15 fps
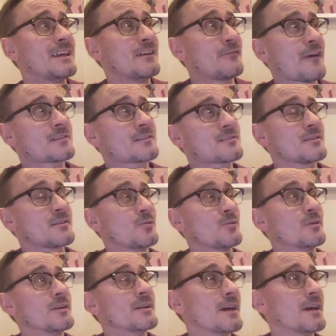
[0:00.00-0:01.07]
if Atsu
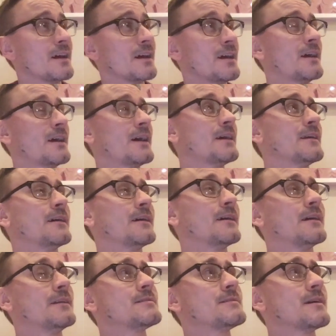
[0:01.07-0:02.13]
and
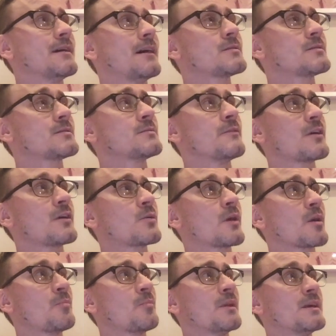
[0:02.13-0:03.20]
some of our
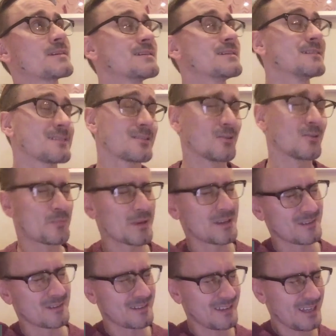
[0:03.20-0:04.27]
quicker players can sort of
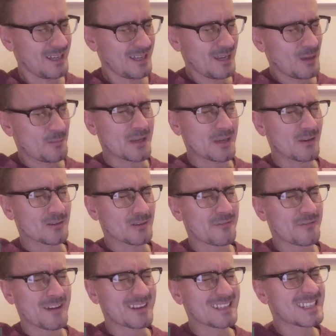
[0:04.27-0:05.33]
beat your
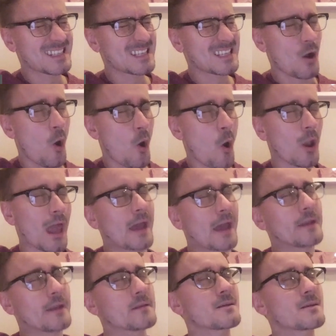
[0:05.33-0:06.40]
defenders. All
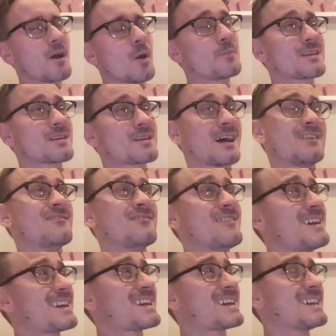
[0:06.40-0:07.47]
ends up. So I
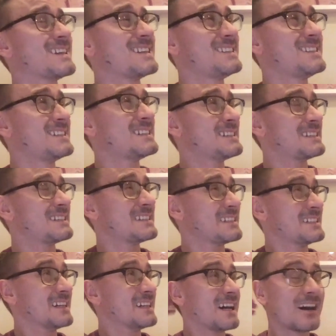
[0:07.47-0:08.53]
reckon
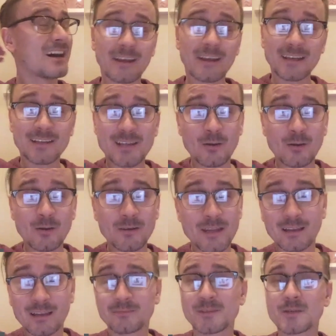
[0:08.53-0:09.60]
a
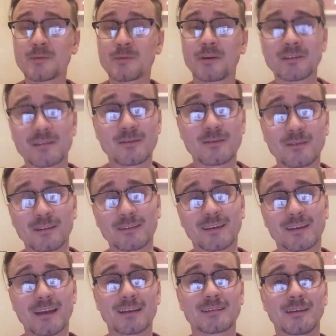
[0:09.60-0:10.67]
2-0, to be honest. 2-0
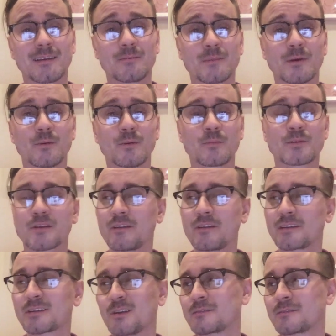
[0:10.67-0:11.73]
Newcastle. I'm sorry
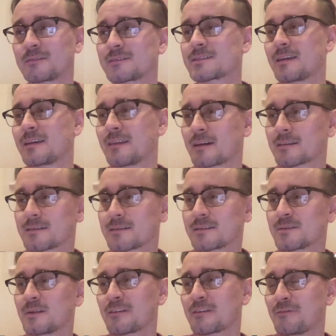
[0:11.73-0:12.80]
to sort of say that, because I
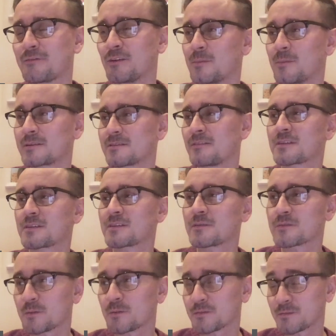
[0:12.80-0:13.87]
do like Fulham. I do have a soft
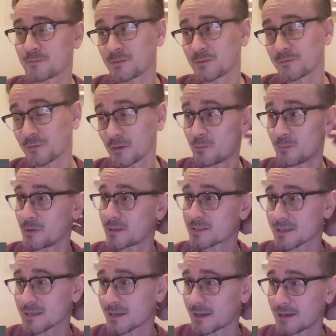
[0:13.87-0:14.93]
spot for Fulham, but